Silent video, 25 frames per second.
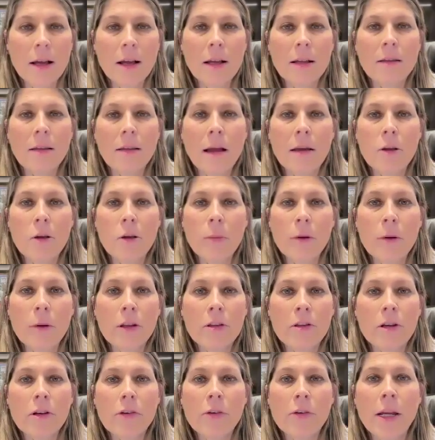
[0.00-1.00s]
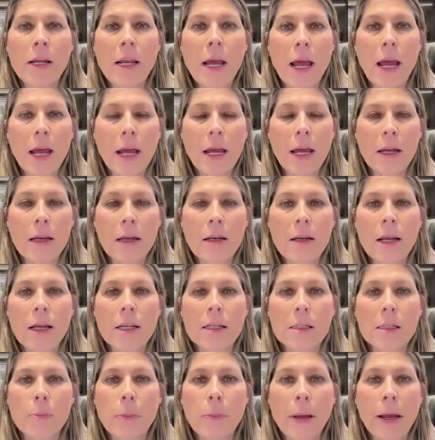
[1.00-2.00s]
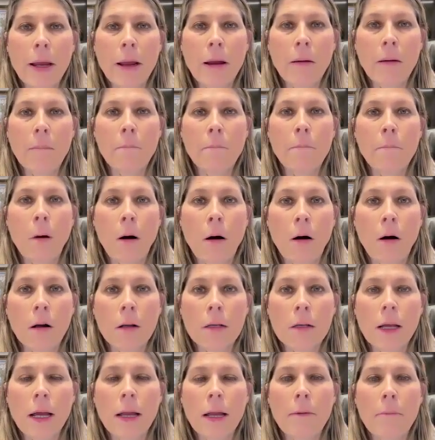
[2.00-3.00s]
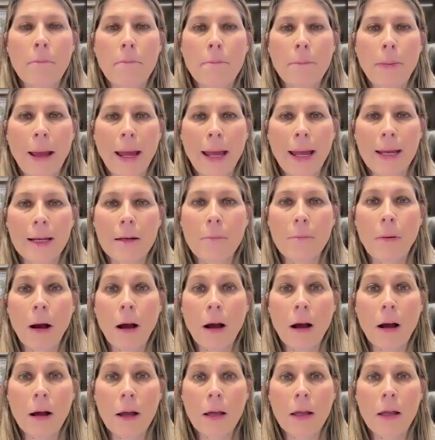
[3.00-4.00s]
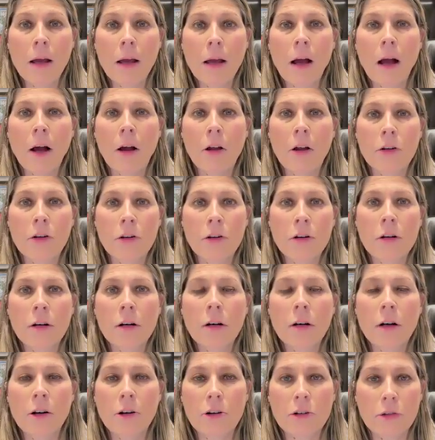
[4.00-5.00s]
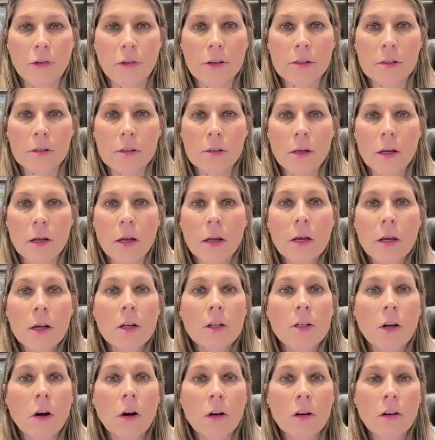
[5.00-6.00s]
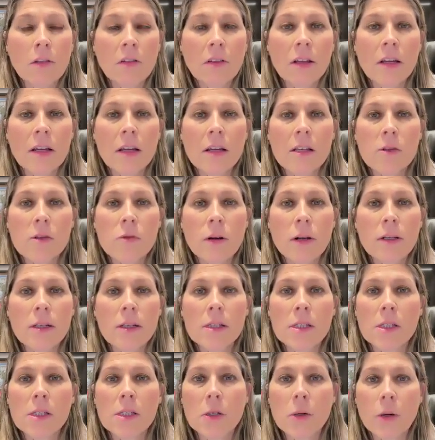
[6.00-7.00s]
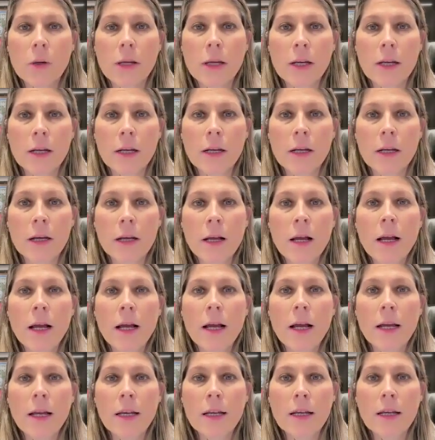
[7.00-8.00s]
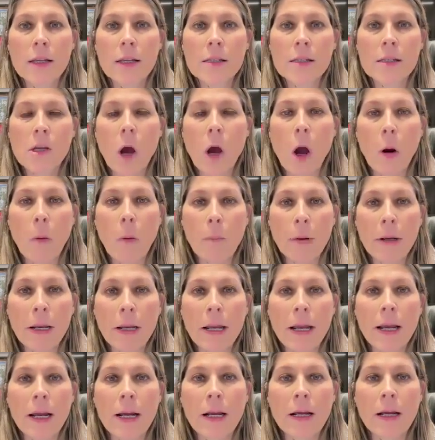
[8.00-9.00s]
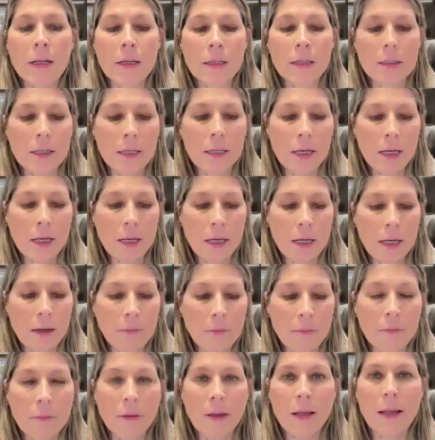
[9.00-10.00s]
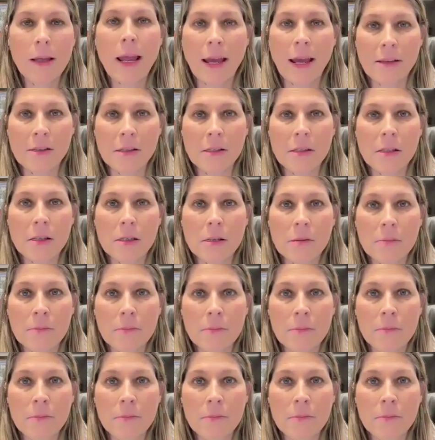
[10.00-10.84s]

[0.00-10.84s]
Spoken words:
The humanitarian aid is being bought and paid by other countries. The only thing Israel is doing is opening the gates.